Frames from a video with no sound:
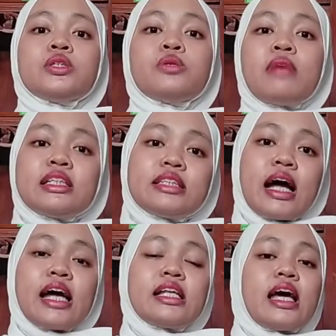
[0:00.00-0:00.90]
To
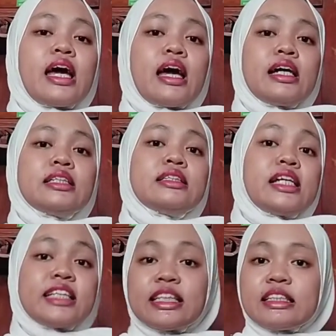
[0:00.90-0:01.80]
maintain an
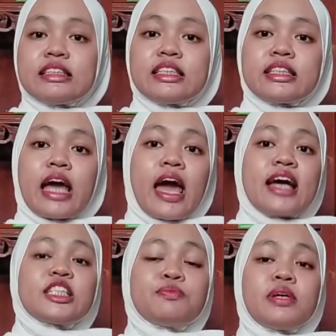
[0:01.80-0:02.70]
identity that
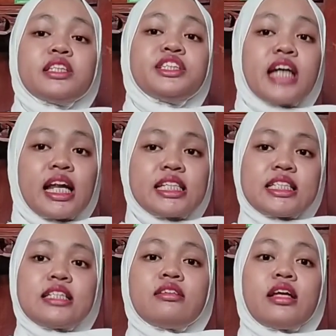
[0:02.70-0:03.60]
has been
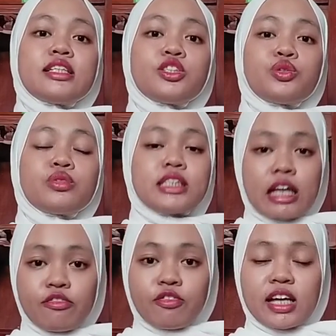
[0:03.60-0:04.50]
challenged is to
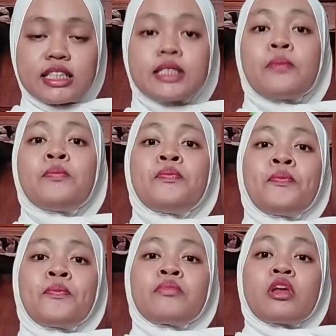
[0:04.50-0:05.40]
save face.
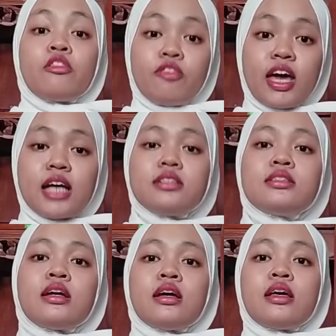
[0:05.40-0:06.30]

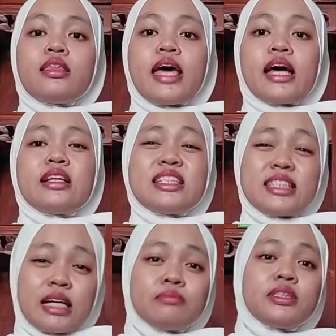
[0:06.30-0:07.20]
Face, then,
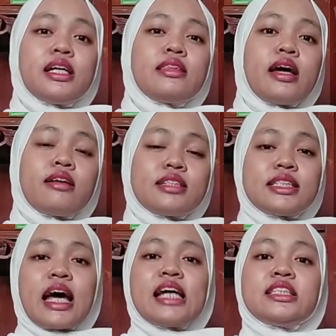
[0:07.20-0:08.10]
is something that
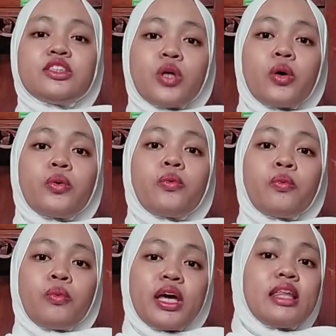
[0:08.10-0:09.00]
resides not
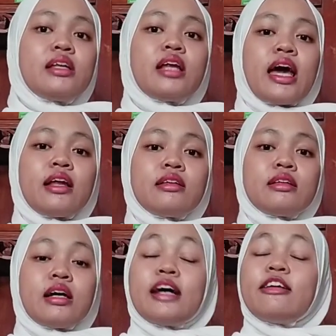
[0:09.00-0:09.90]
within
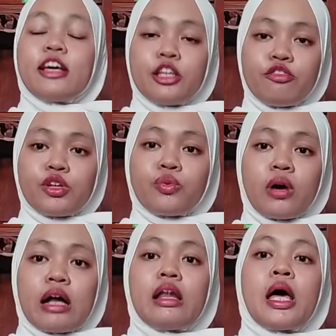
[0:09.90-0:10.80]
an
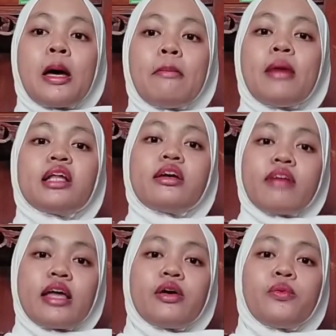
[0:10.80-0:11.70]
individual, but
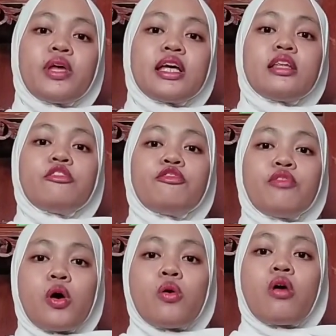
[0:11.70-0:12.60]
rather within the
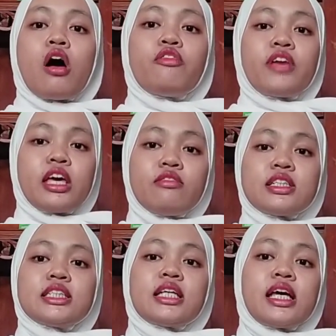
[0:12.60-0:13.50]
flow of
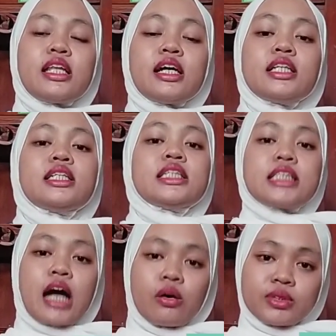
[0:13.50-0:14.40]
events in an
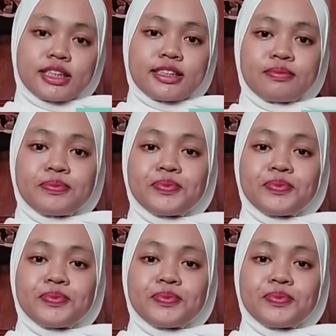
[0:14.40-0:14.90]
encounter.